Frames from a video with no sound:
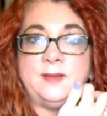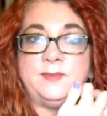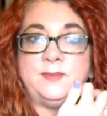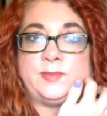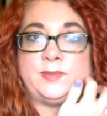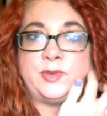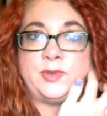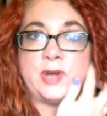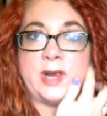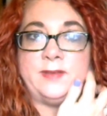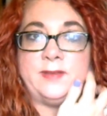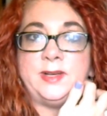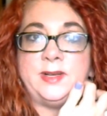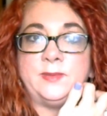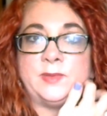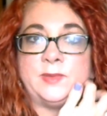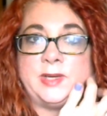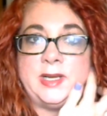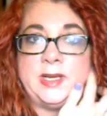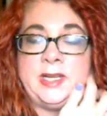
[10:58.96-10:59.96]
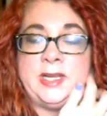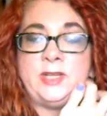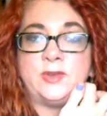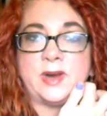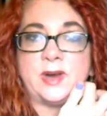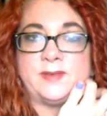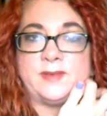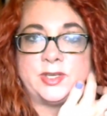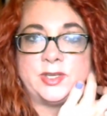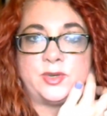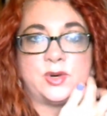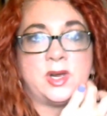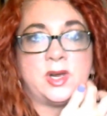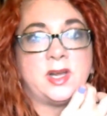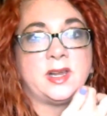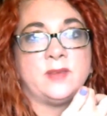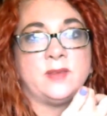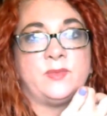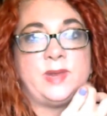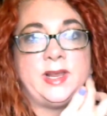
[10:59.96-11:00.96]
driving, when he drives a
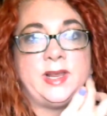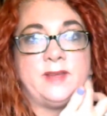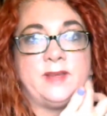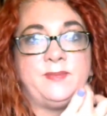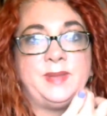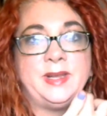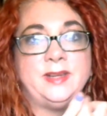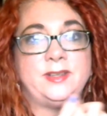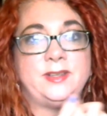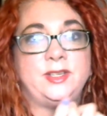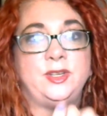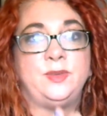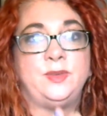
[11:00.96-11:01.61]
truck, and we have been to